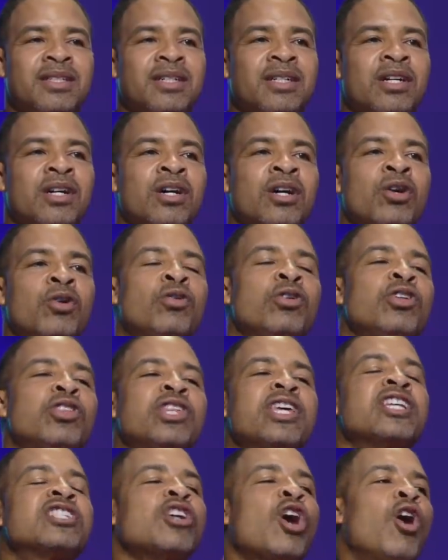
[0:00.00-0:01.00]
Who do you
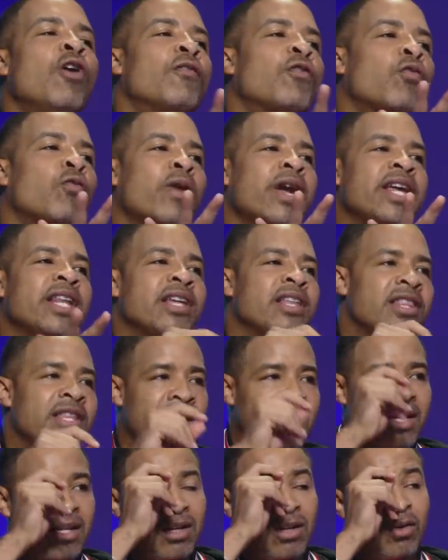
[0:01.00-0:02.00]
think's overrated
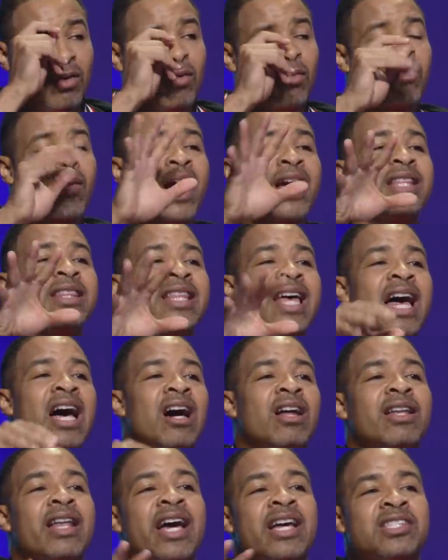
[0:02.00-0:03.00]
then? Who right overrated?
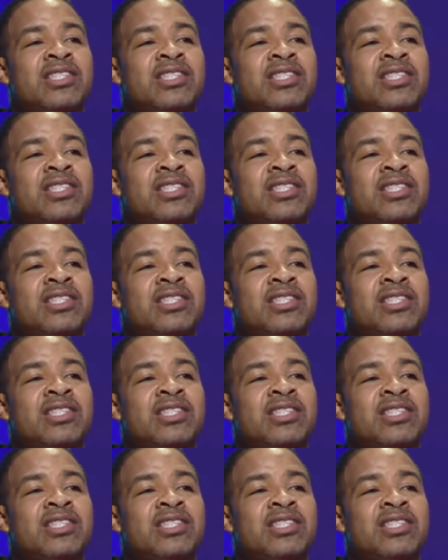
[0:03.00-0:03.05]
Now? Like